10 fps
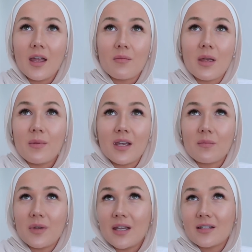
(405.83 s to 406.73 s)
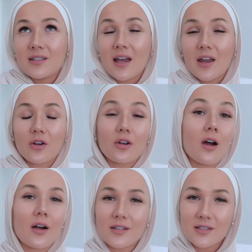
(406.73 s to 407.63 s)
maybe it means that her
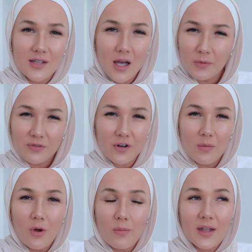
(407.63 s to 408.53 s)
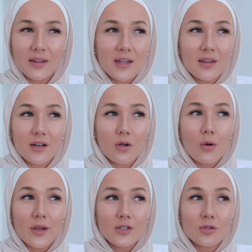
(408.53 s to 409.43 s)
heart stopped for a moment, and they're
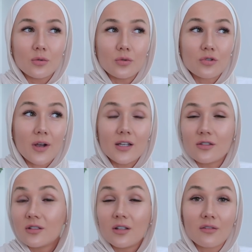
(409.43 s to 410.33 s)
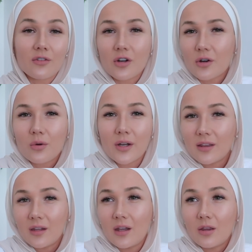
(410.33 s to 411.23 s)
going to try to deliver her
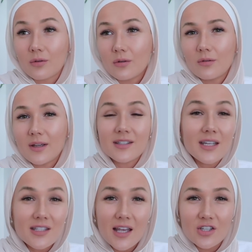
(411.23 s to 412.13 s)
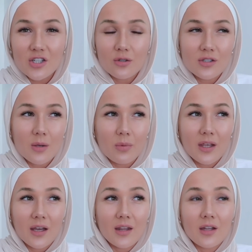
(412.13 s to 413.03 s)
quickly through a C-section or
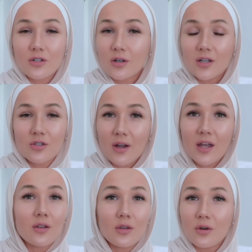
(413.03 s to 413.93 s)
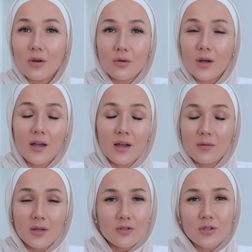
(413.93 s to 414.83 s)
something, and they're going to try to, you know,
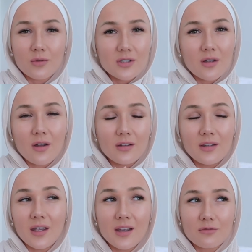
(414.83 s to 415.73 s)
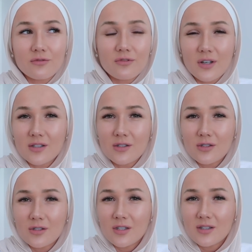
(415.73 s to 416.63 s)
I'm not sure what's it called, like
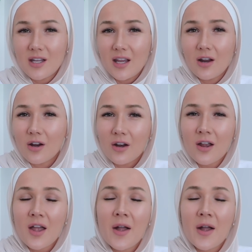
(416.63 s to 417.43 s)
resuscitate her.